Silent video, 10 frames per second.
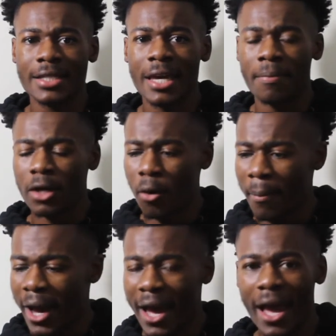keeping your
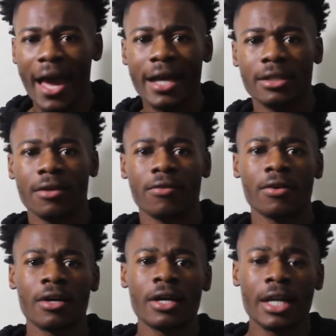mind active.
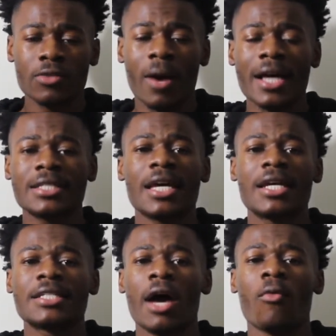That's why I say
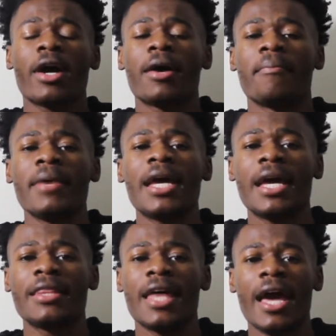this. I
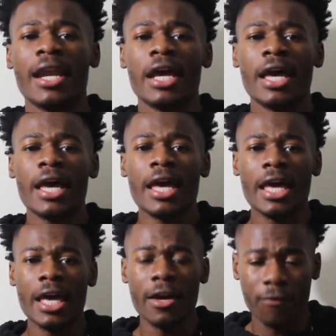recommend that
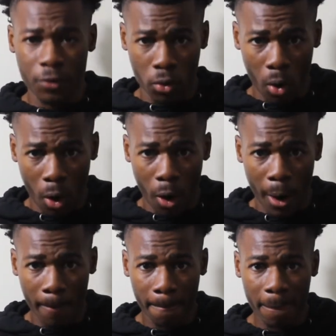if you
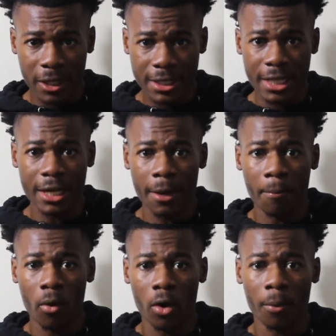are sitting in
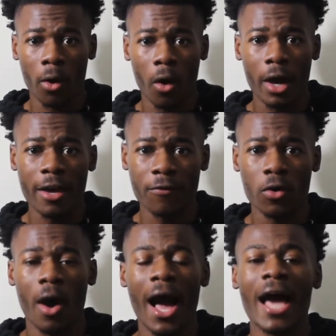boredom or if
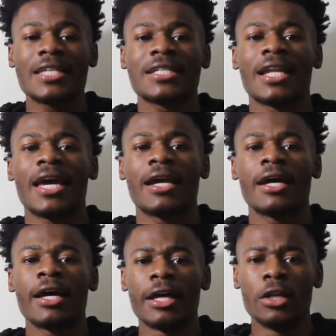you are isolated,
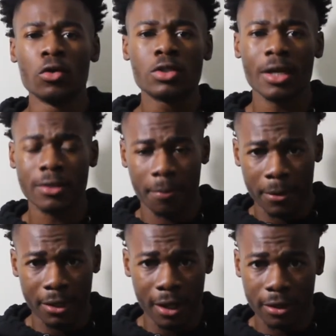do something
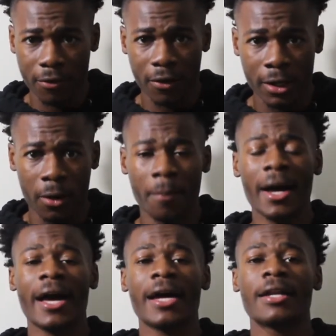productive for your
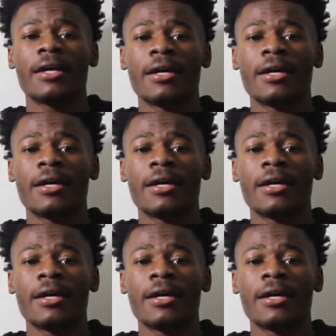mind.